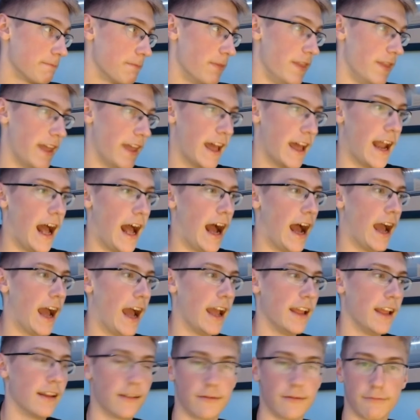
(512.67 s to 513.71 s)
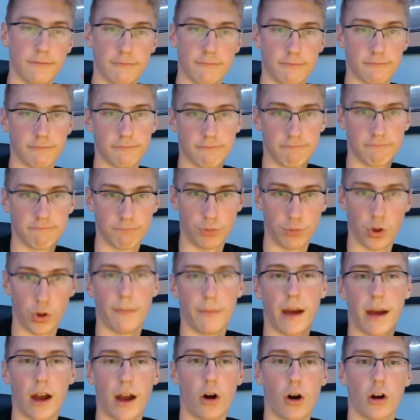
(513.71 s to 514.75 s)
that I put in
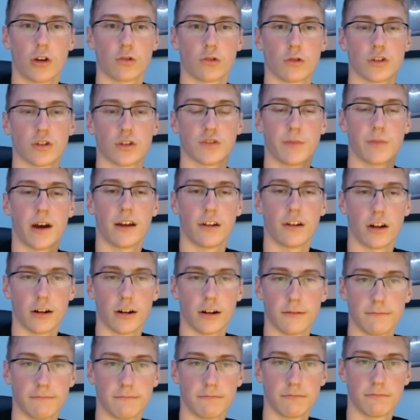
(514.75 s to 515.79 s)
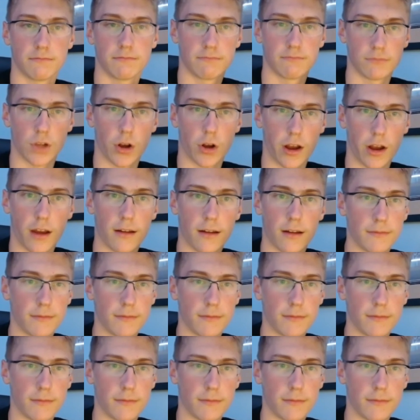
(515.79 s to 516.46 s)
my autoresponder. Okay.